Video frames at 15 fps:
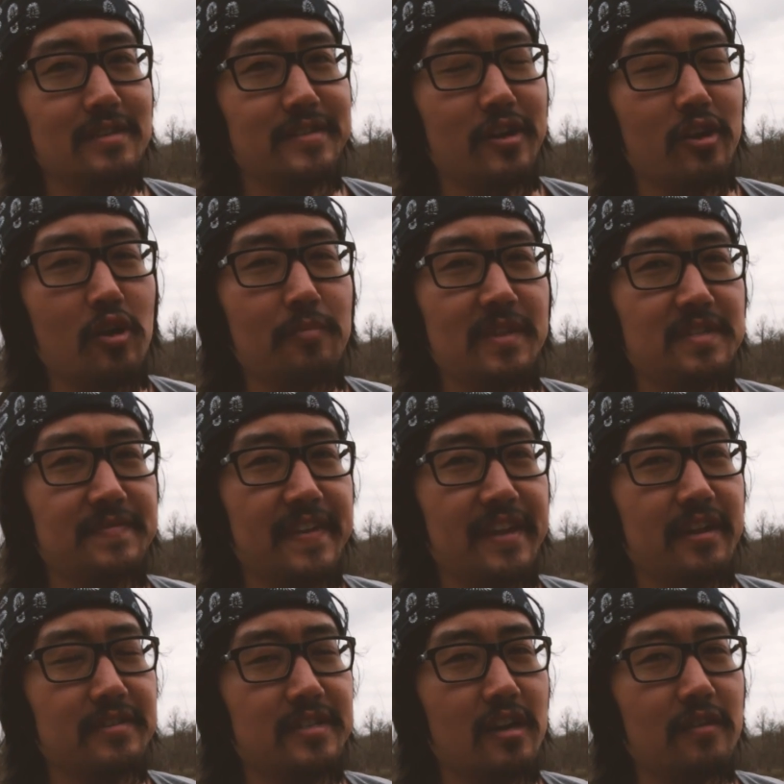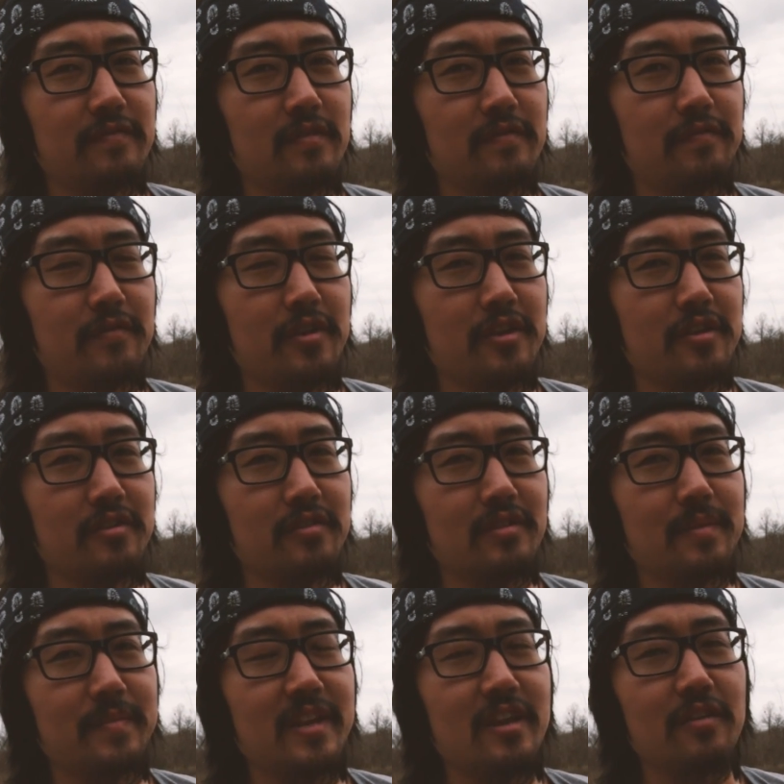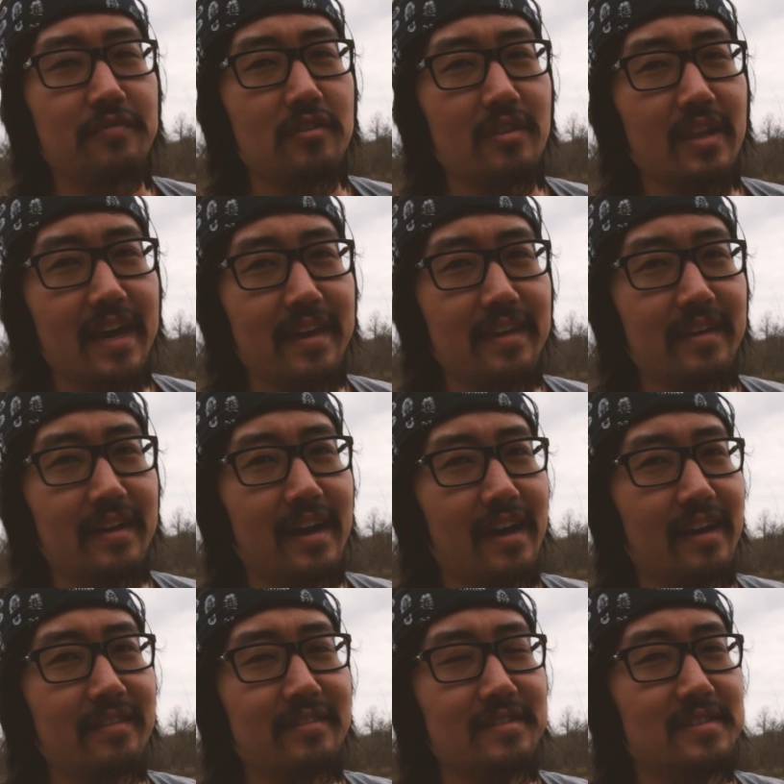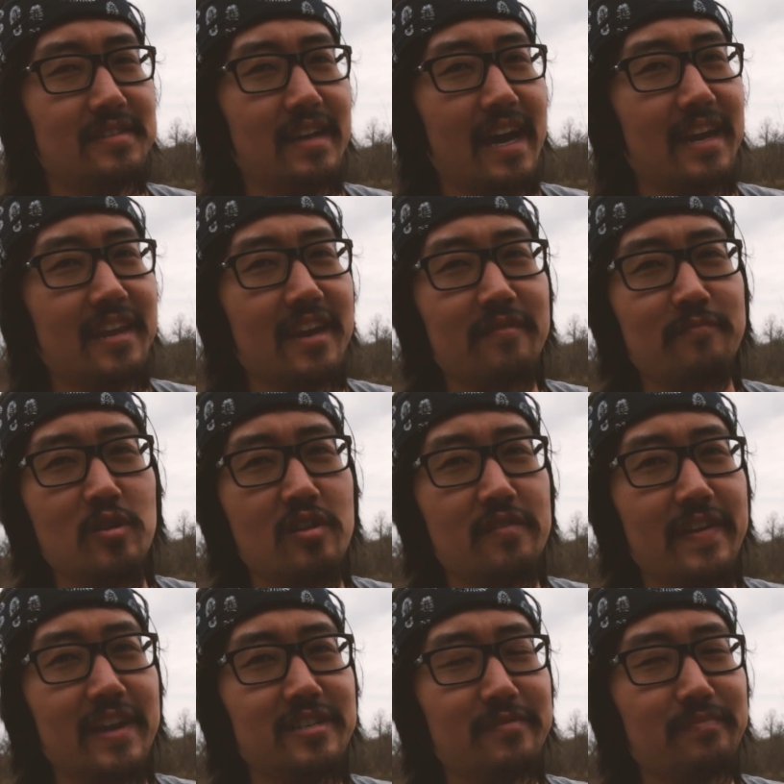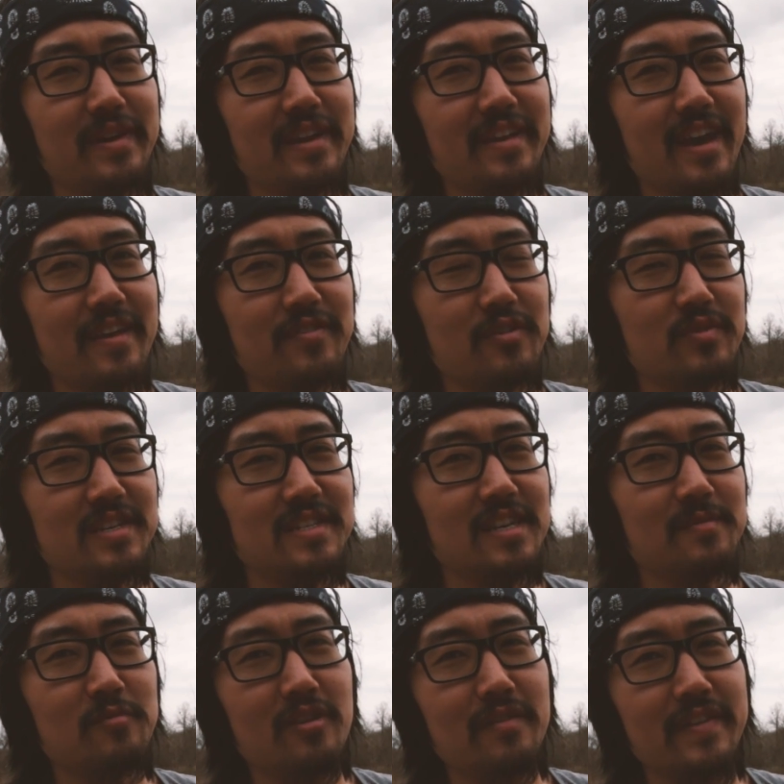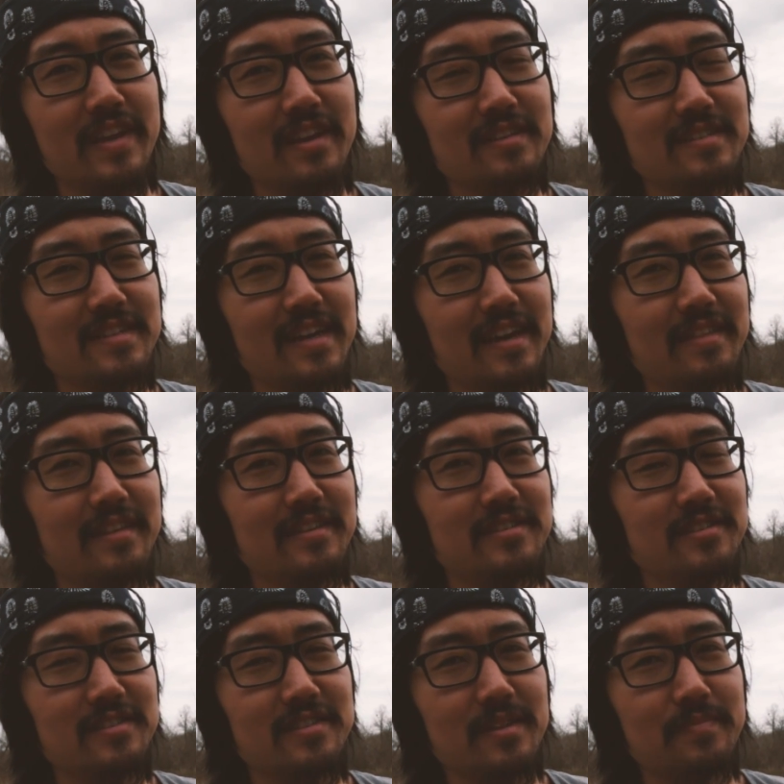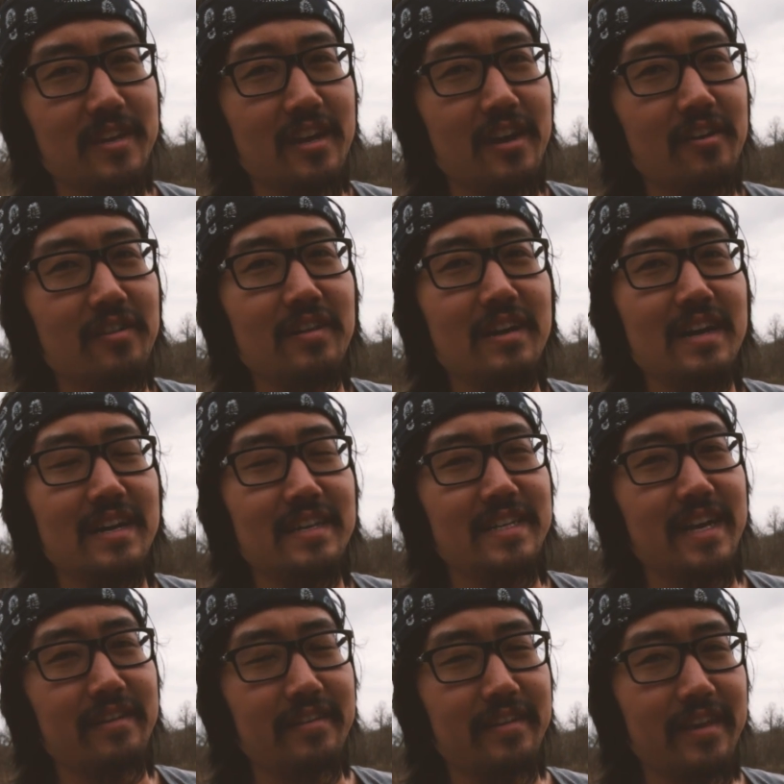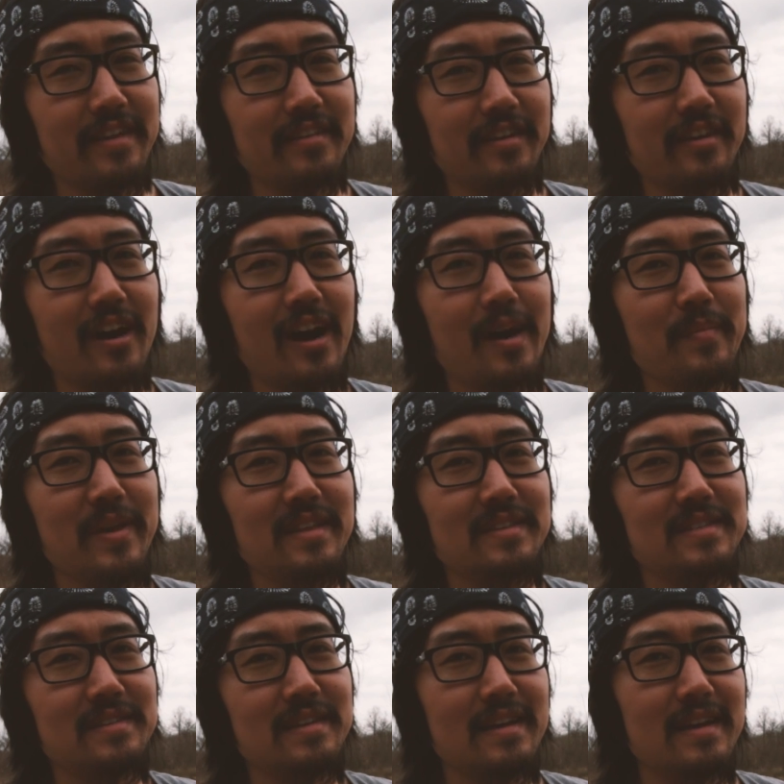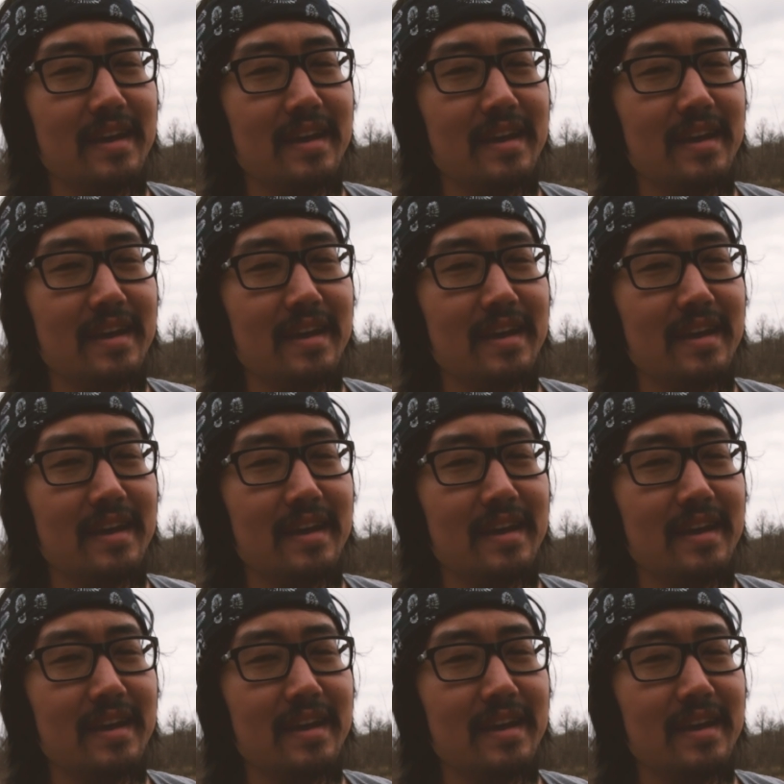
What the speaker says: So hope this video is helpful for you. Let me know if you like this idea of Motivation Monday. If you want to see more videos like this, just let me know down in the comments.